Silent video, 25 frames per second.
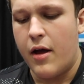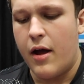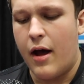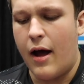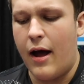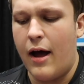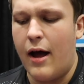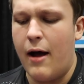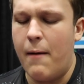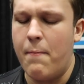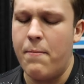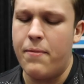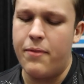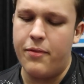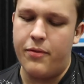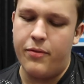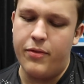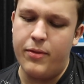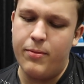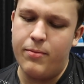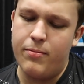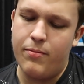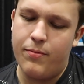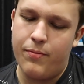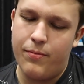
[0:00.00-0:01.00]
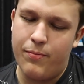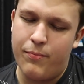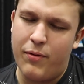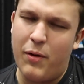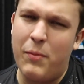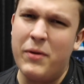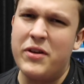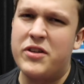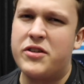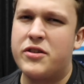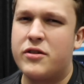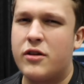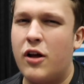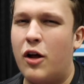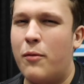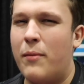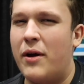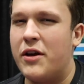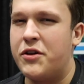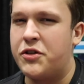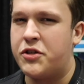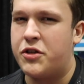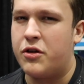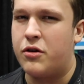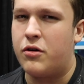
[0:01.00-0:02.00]
Probably
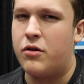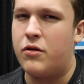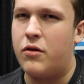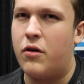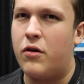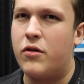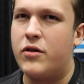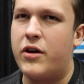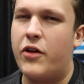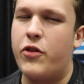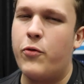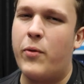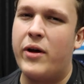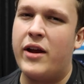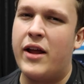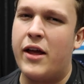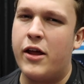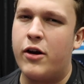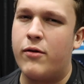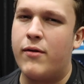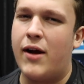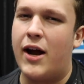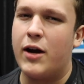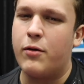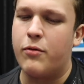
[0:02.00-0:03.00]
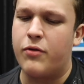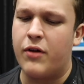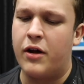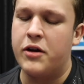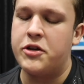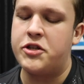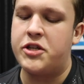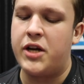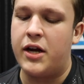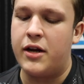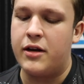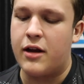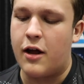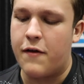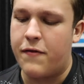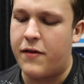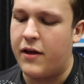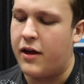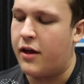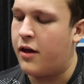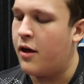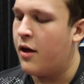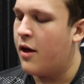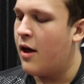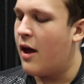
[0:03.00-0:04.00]
Skullmeister or another way to interact with Unchained. I
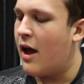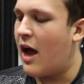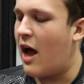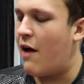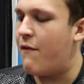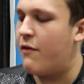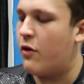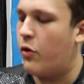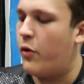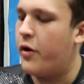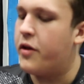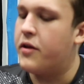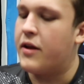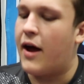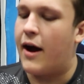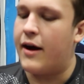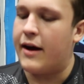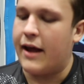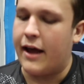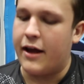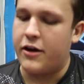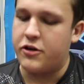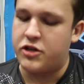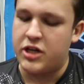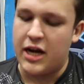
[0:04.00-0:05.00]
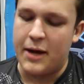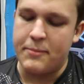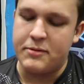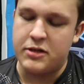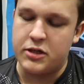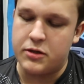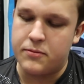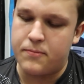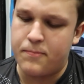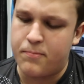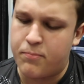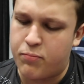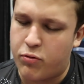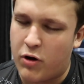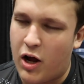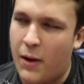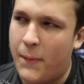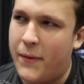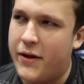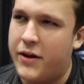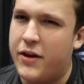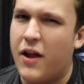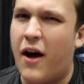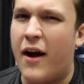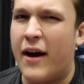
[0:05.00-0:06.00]
think having only 9 hand traps is
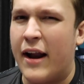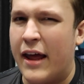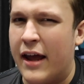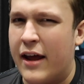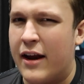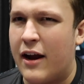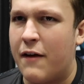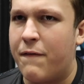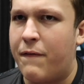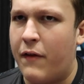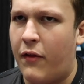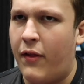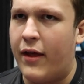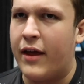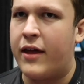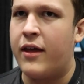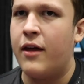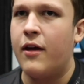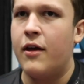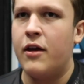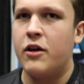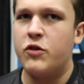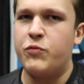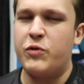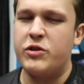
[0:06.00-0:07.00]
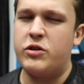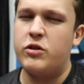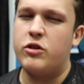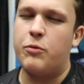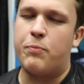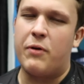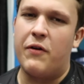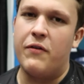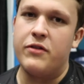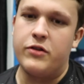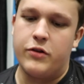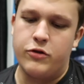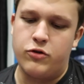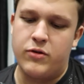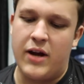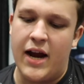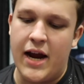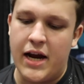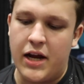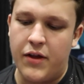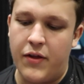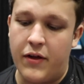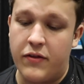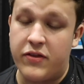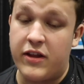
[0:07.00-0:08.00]
probably not it. I felt like especially the prevalence of
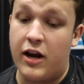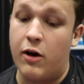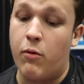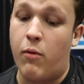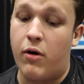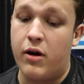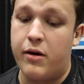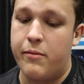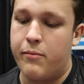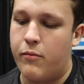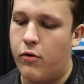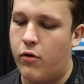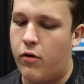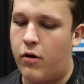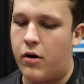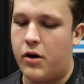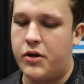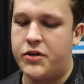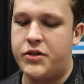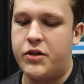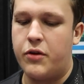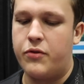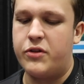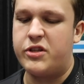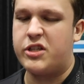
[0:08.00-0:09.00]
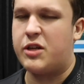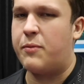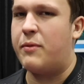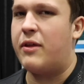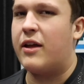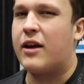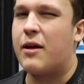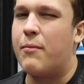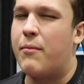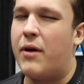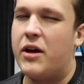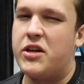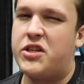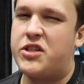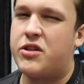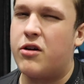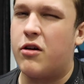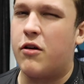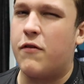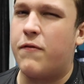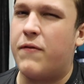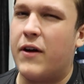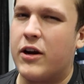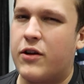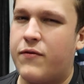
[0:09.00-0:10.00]
Dragon that I wanted more, so this could be like a Meister
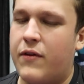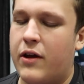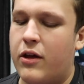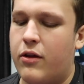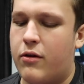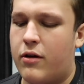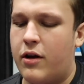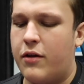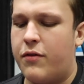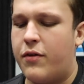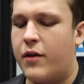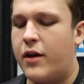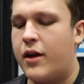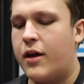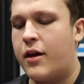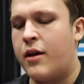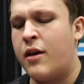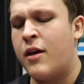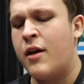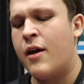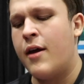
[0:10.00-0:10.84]
or Effect Veiler, I think.